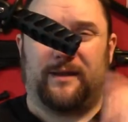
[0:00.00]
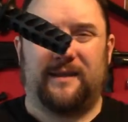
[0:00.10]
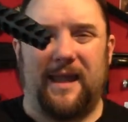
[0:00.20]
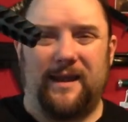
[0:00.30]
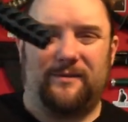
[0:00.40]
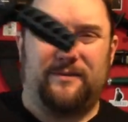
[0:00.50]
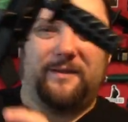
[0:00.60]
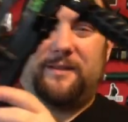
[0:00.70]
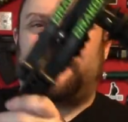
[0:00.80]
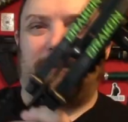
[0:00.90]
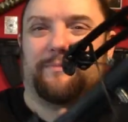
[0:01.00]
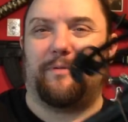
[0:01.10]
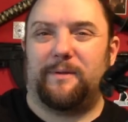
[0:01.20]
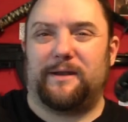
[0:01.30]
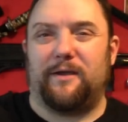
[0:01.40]
And the handle at the front is
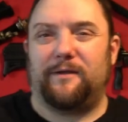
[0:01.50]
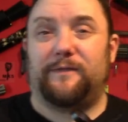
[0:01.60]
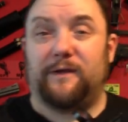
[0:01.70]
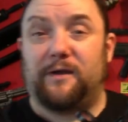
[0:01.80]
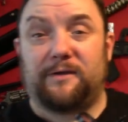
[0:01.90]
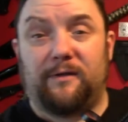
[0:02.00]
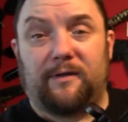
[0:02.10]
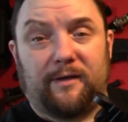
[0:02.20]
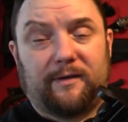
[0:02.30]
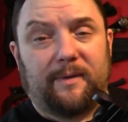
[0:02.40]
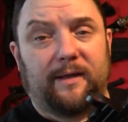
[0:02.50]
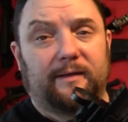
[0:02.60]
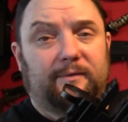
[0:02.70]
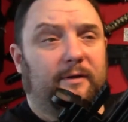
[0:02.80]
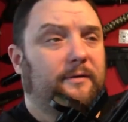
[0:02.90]
probably the only thing I don't like about
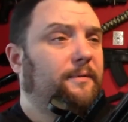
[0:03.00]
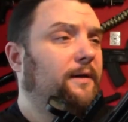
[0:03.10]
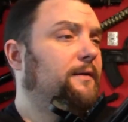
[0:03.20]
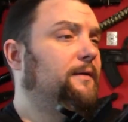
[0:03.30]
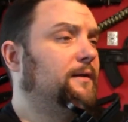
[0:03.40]
this crossbow